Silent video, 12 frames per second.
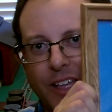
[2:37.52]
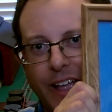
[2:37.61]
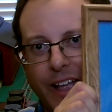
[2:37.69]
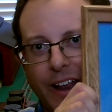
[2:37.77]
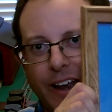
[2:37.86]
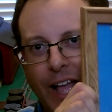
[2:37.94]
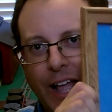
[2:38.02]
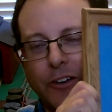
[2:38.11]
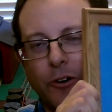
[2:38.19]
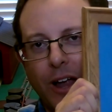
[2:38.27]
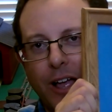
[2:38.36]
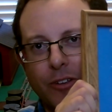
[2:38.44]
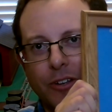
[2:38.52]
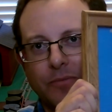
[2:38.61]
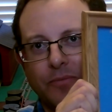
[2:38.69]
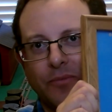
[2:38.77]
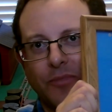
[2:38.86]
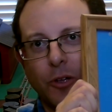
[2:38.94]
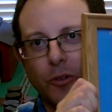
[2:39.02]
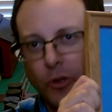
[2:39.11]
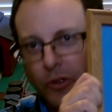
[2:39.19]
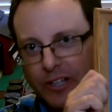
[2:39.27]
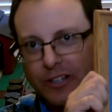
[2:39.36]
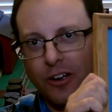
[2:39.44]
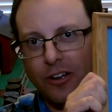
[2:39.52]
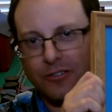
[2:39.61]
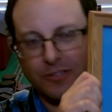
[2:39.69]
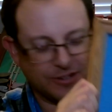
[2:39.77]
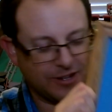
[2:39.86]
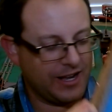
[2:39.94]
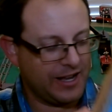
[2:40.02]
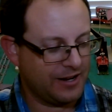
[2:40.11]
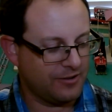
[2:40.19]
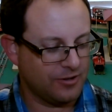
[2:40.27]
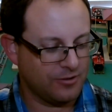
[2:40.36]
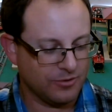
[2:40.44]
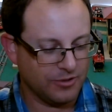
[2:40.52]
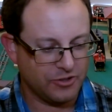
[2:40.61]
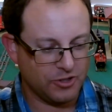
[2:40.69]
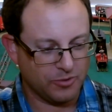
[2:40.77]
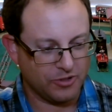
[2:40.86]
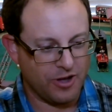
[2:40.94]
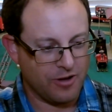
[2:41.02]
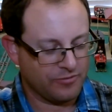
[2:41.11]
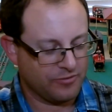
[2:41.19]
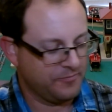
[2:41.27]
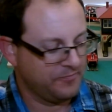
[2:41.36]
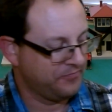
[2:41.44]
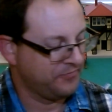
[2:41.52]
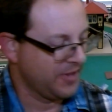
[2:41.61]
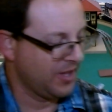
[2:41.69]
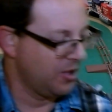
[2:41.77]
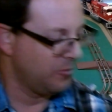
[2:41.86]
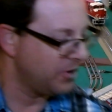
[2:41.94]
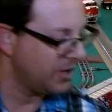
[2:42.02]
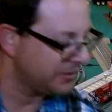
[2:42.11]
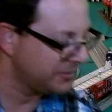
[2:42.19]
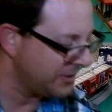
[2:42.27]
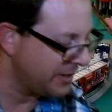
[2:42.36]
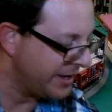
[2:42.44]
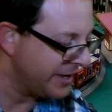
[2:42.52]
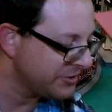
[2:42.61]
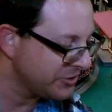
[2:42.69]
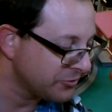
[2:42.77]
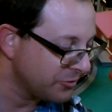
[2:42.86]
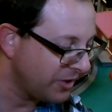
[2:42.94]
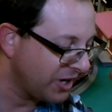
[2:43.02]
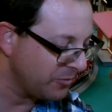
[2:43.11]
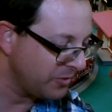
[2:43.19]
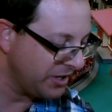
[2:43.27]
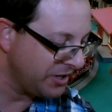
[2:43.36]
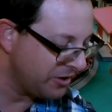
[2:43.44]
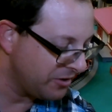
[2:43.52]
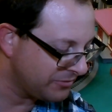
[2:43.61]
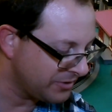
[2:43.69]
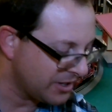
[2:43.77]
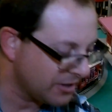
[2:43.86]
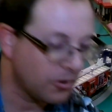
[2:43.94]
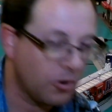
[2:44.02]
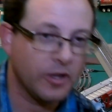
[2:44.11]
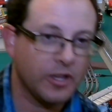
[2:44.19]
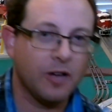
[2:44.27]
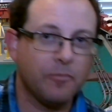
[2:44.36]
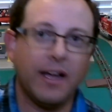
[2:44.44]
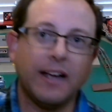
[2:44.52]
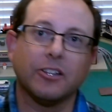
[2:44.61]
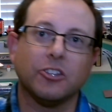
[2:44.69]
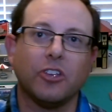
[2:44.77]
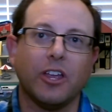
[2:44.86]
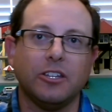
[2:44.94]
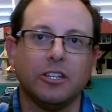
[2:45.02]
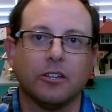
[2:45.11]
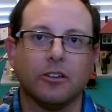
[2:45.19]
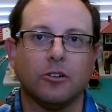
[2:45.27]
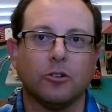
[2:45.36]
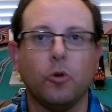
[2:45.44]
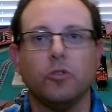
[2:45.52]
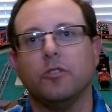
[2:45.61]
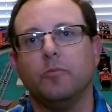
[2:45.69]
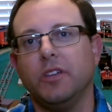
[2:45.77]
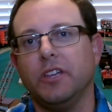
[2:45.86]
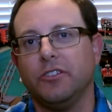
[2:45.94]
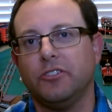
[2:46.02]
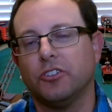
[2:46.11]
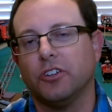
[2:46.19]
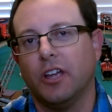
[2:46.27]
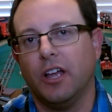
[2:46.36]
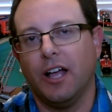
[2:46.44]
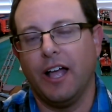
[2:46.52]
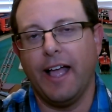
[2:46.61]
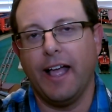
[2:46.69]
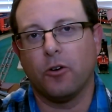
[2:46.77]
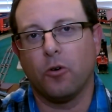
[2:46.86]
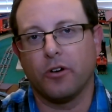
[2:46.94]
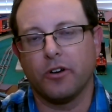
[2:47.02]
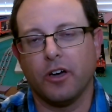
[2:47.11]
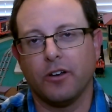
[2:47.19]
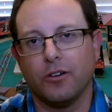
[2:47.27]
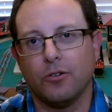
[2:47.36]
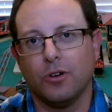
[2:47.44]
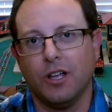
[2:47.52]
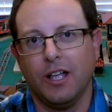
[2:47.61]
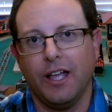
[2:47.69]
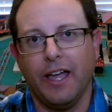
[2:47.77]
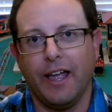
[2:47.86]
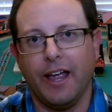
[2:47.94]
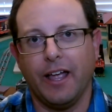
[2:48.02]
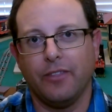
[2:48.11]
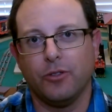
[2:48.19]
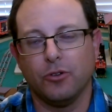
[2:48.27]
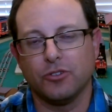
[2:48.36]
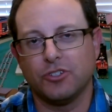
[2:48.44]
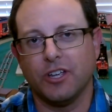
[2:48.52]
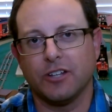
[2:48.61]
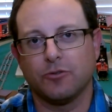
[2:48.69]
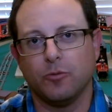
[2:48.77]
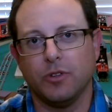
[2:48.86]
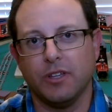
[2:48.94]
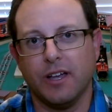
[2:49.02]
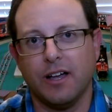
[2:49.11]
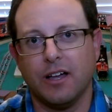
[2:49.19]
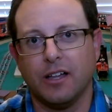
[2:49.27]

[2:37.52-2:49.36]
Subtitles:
and I had to grab it. It was only $1. This guy had really cheap stuff. But it just reminded me of growing up back in San Diego, going to the beach at Coronado, and those jets would be